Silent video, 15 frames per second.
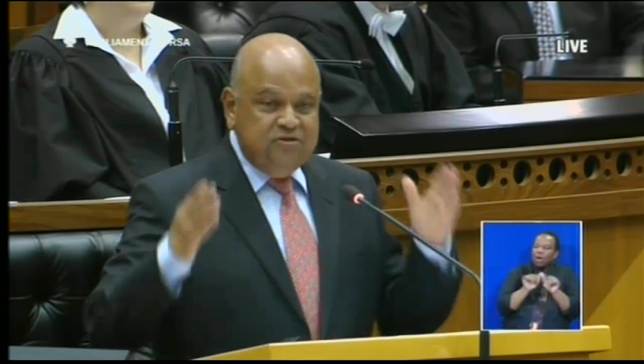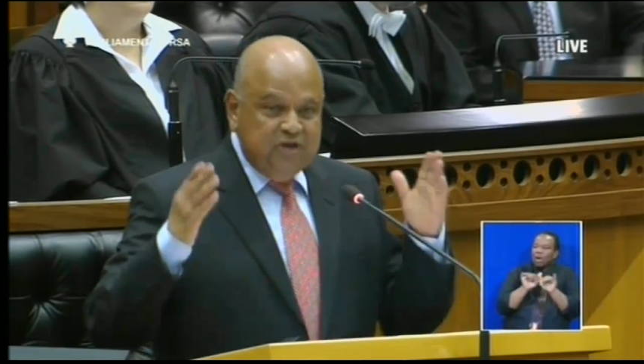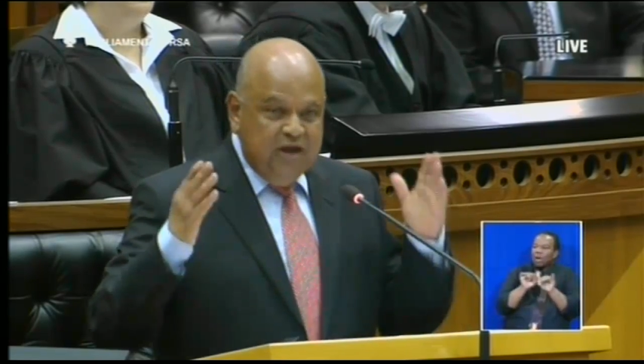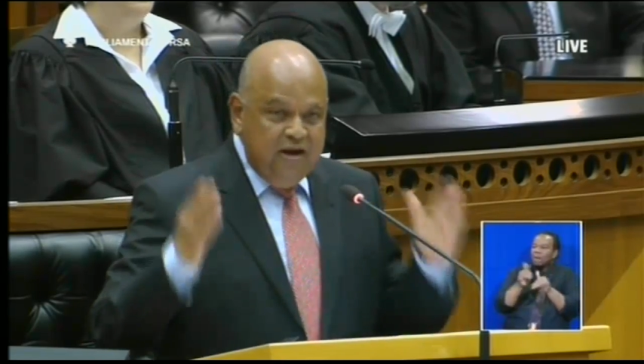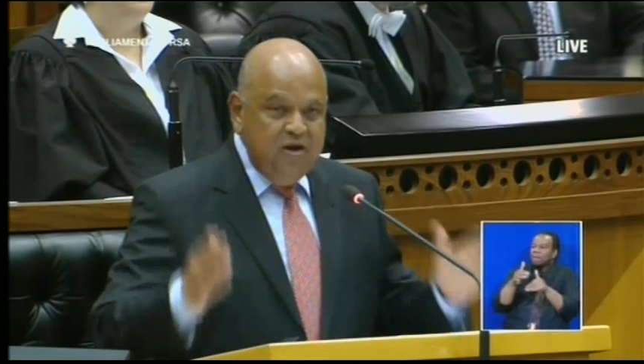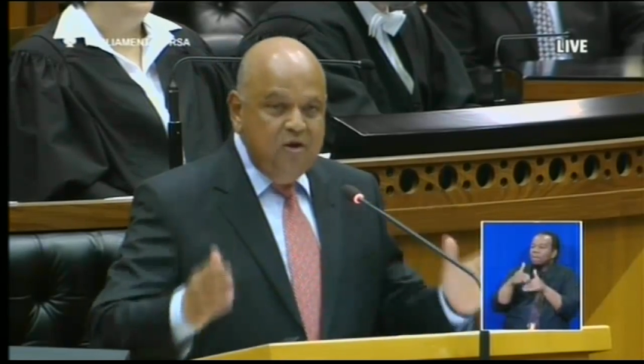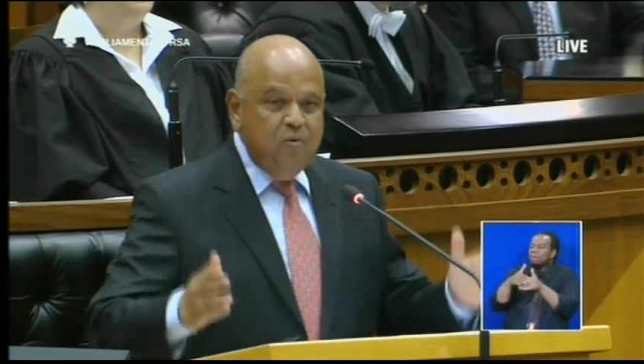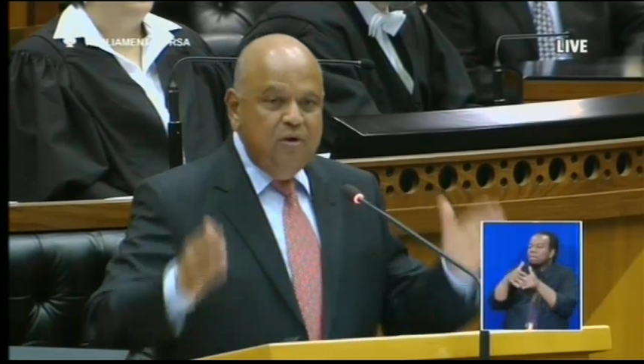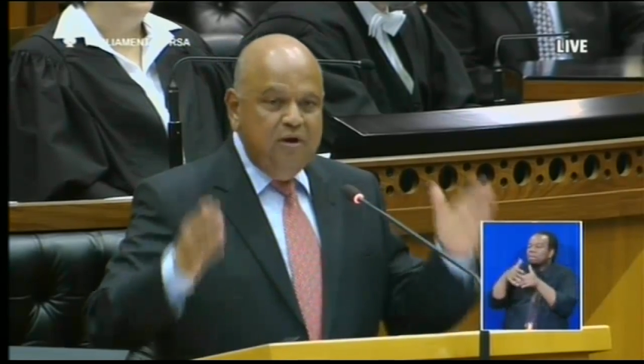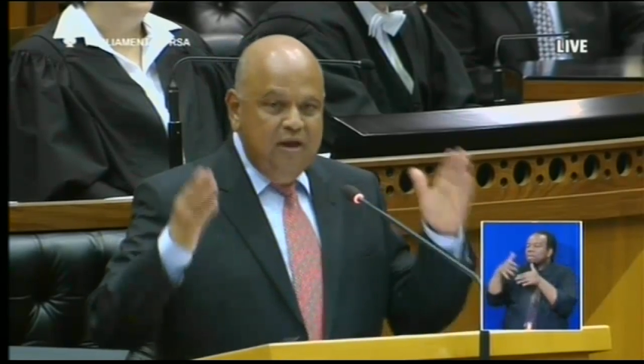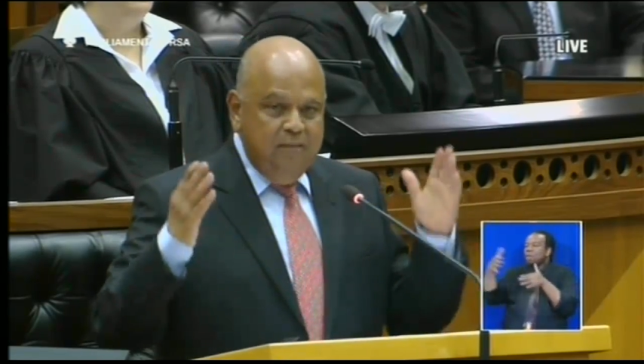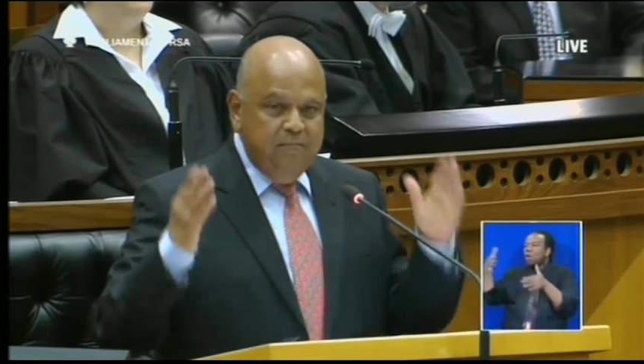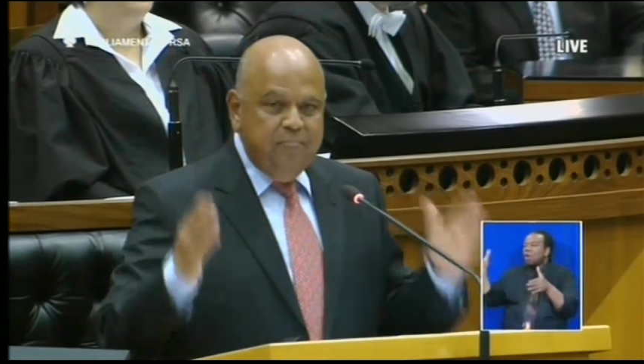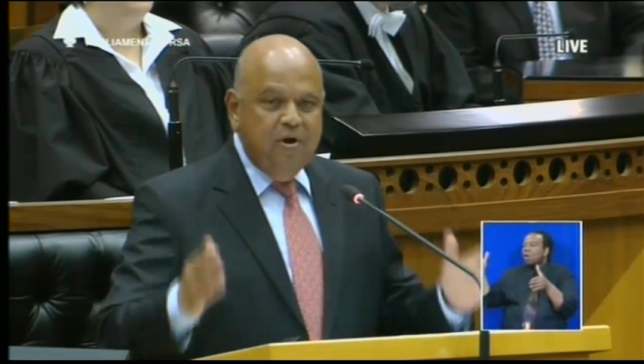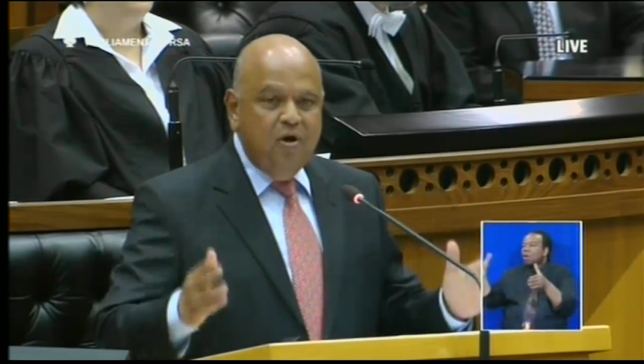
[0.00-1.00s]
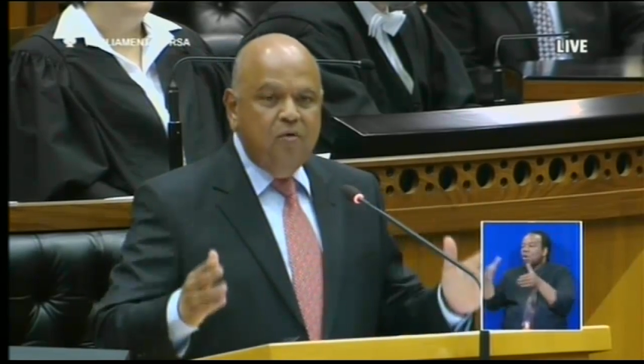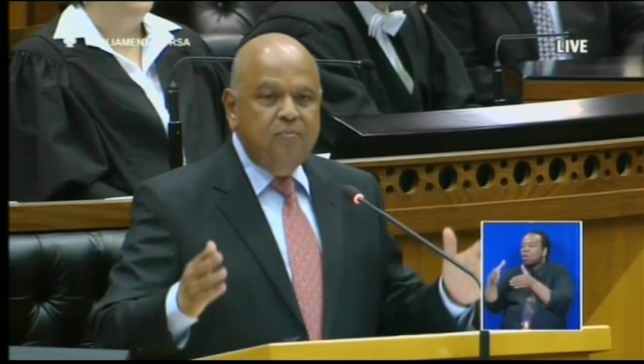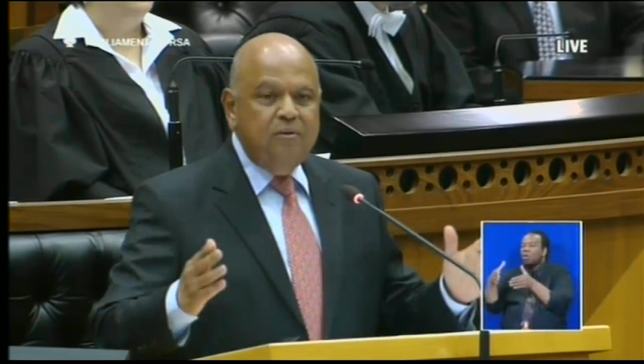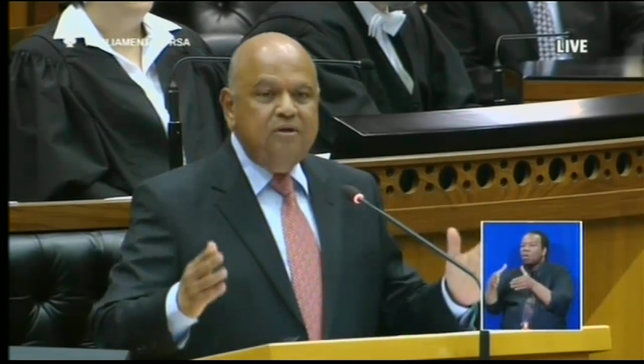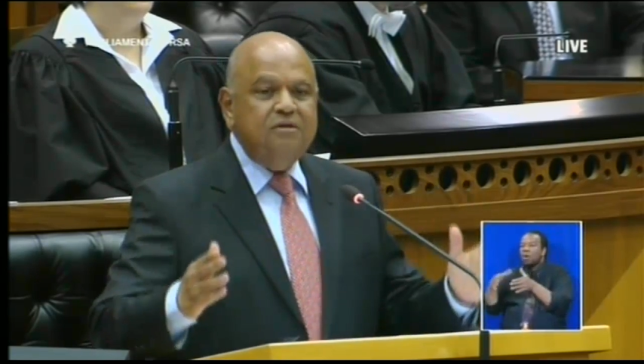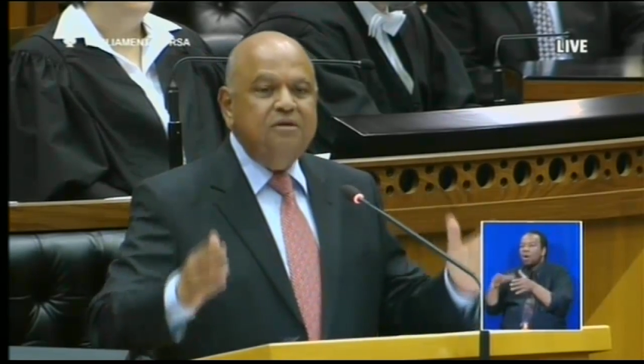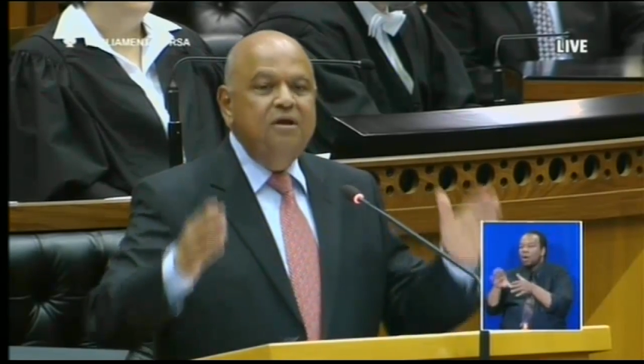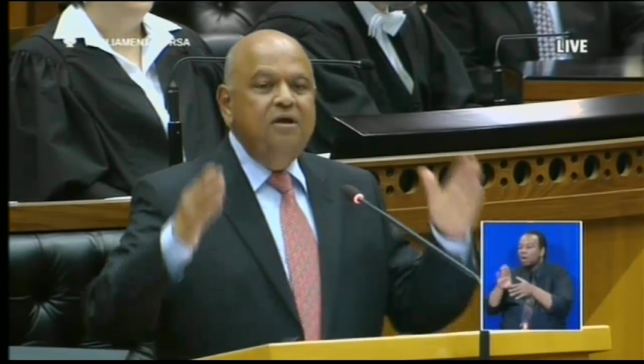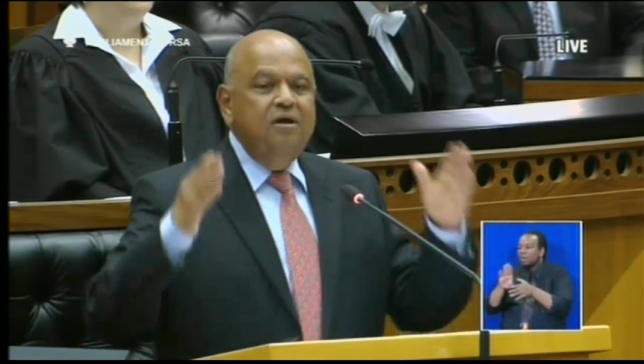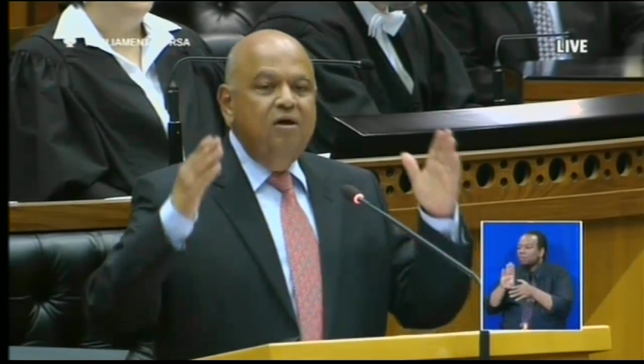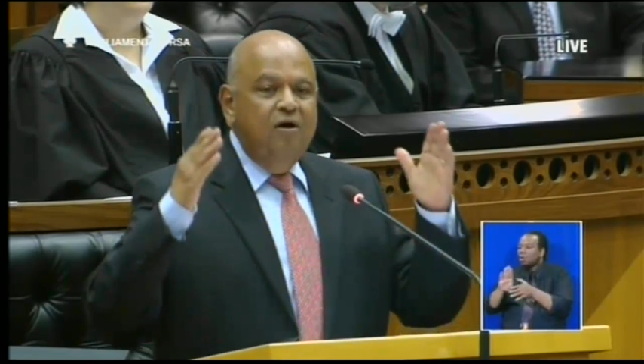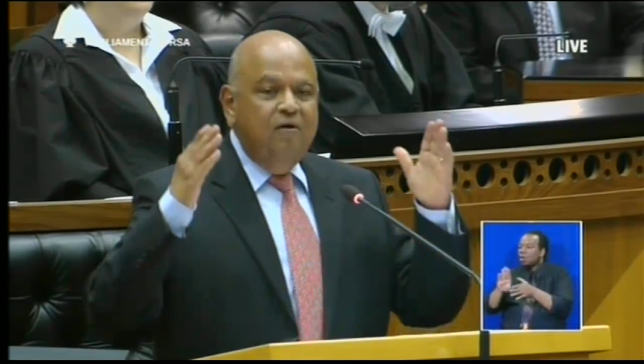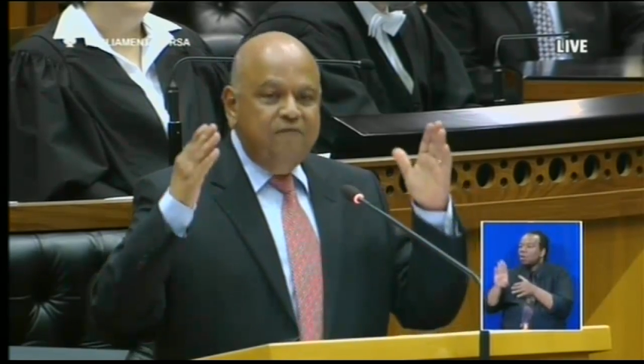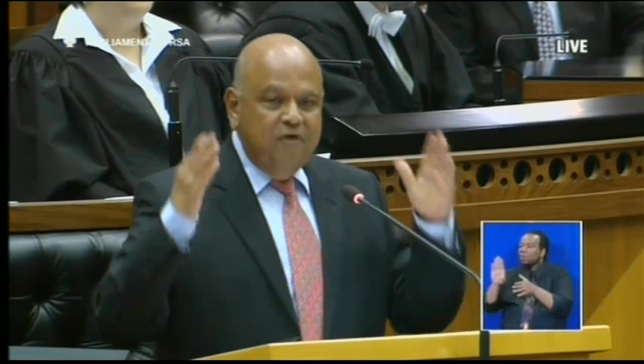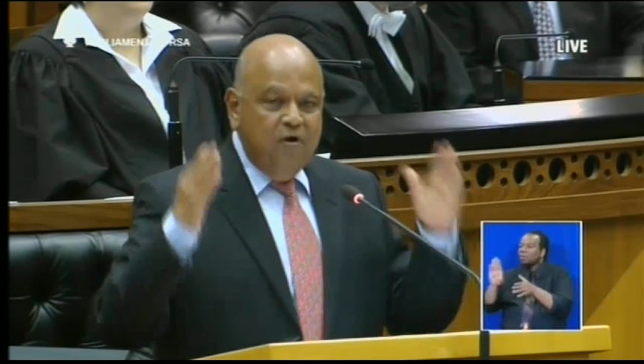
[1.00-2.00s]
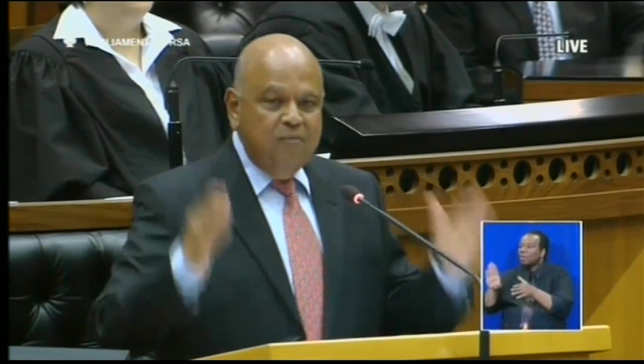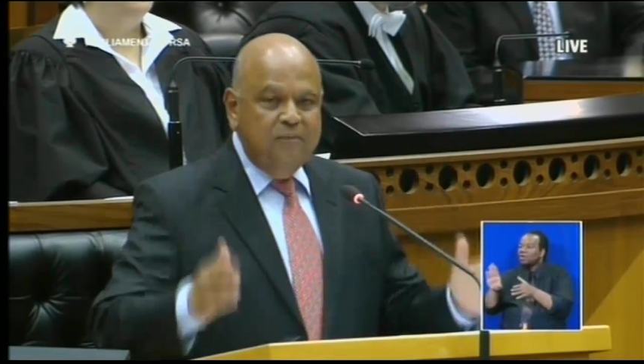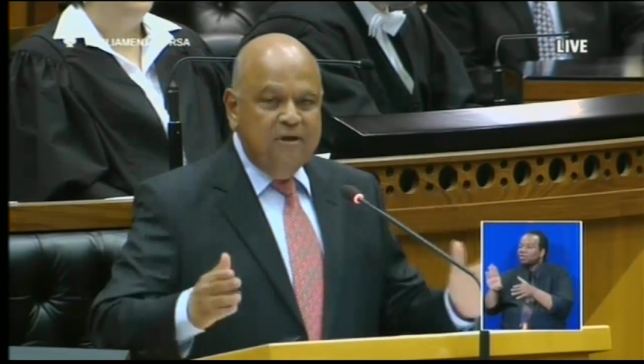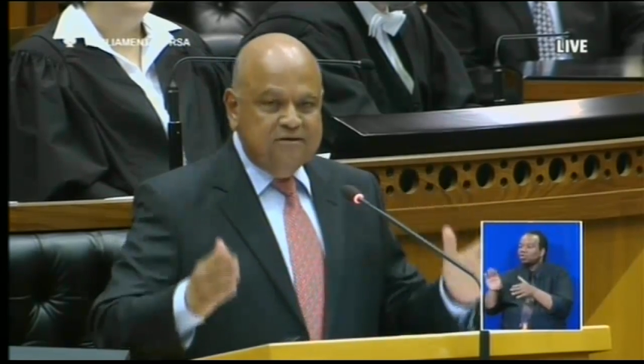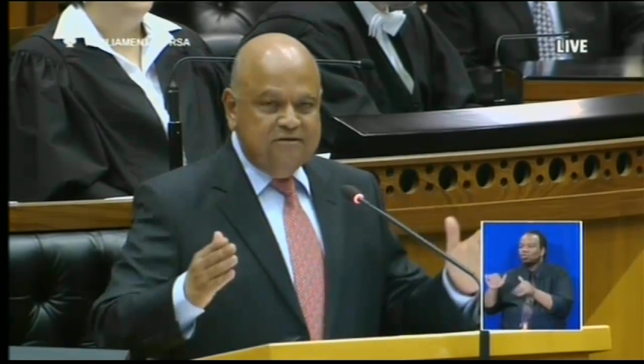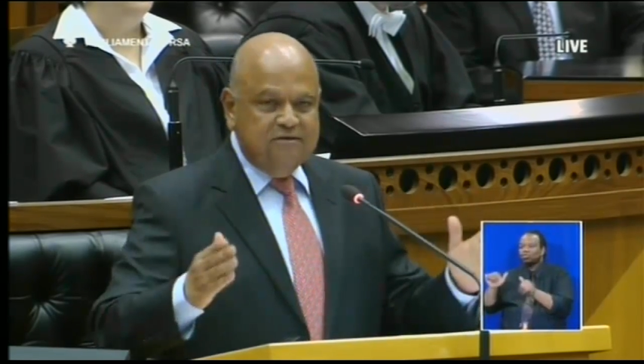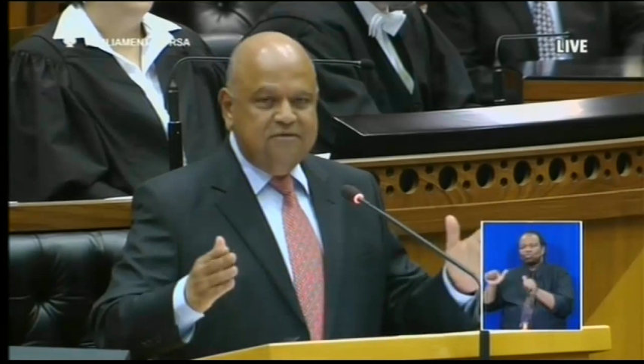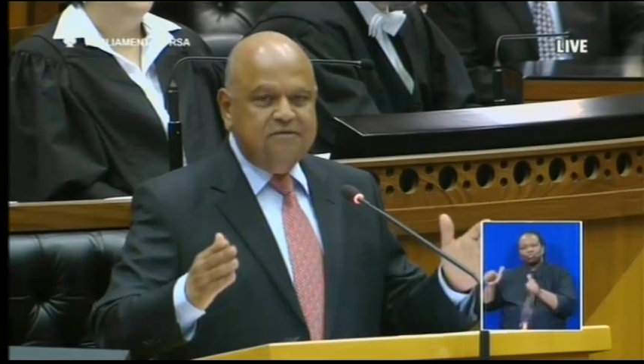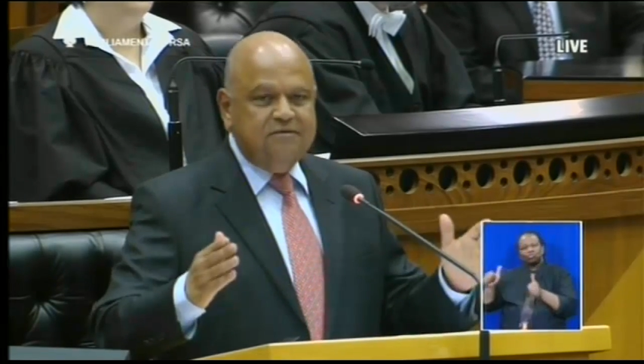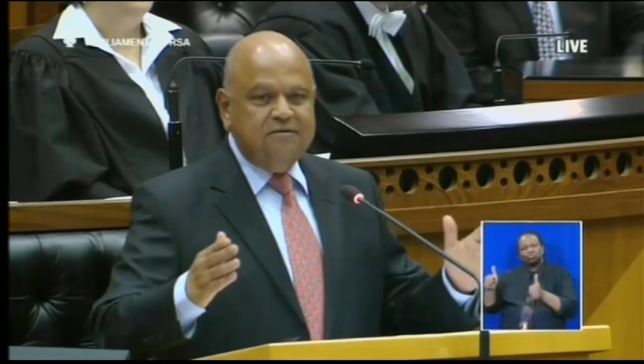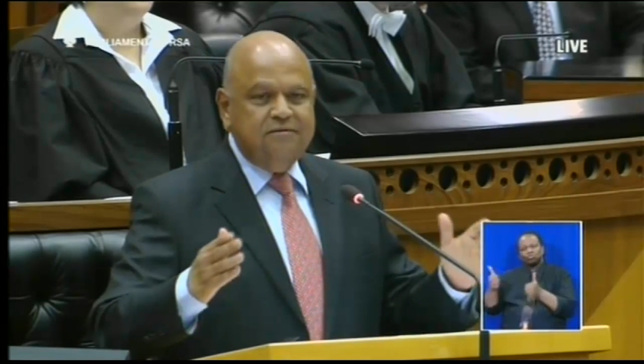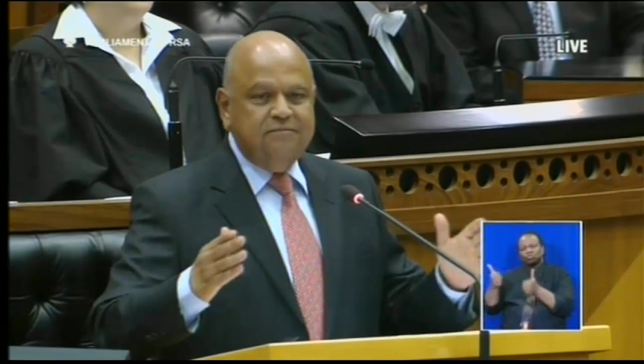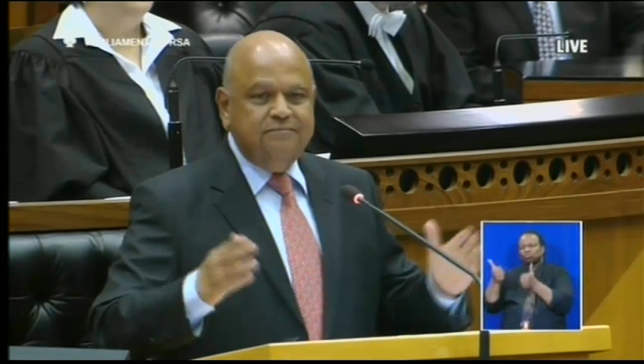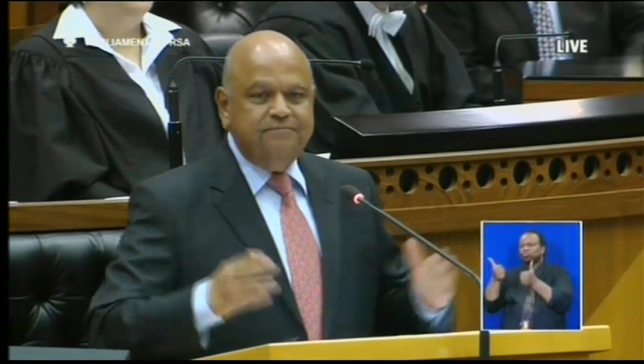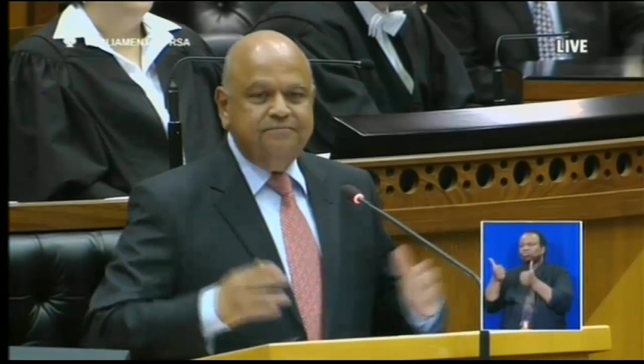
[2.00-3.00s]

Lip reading: genuine empowerment of our masses.